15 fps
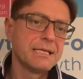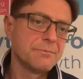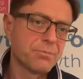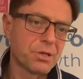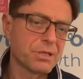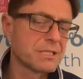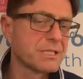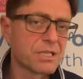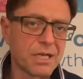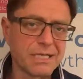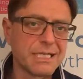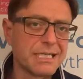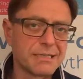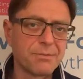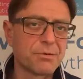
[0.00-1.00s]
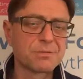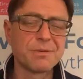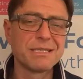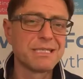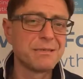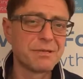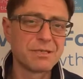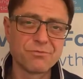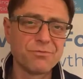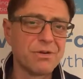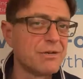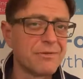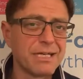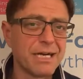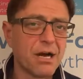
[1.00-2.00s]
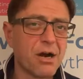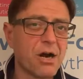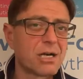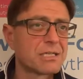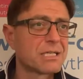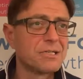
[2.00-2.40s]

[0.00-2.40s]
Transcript: product design is a possibility, but it's really, really hard.